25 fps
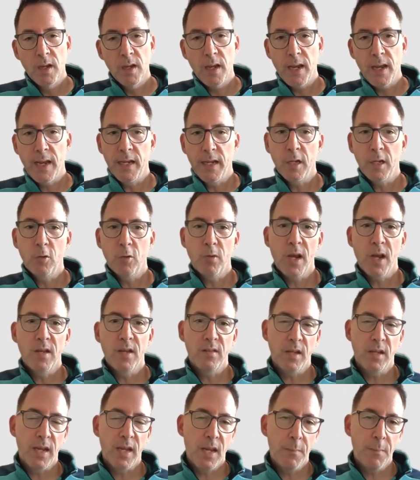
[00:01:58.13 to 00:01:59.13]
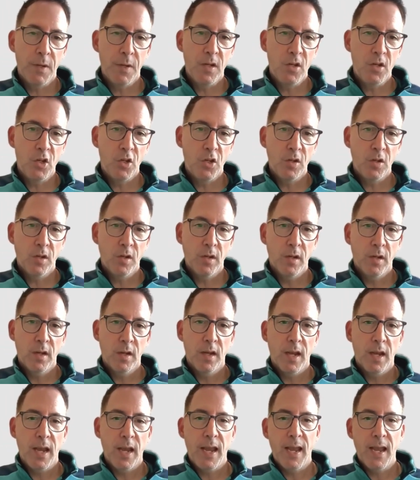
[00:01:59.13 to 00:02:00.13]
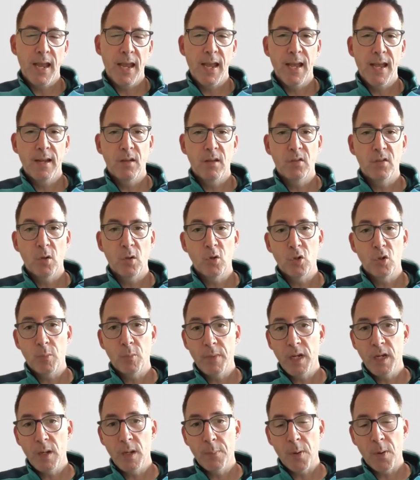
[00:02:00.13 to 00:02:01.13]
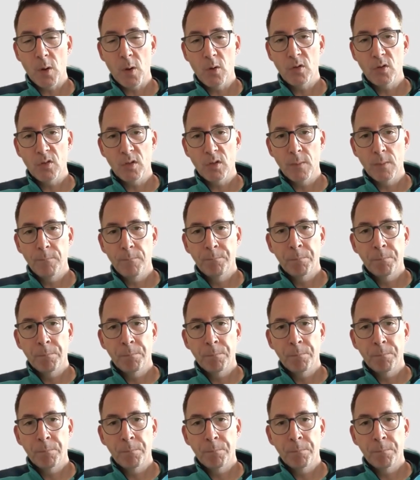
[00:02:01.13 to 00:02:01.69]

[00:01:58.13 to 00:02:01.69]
and it creates an image and a social media post.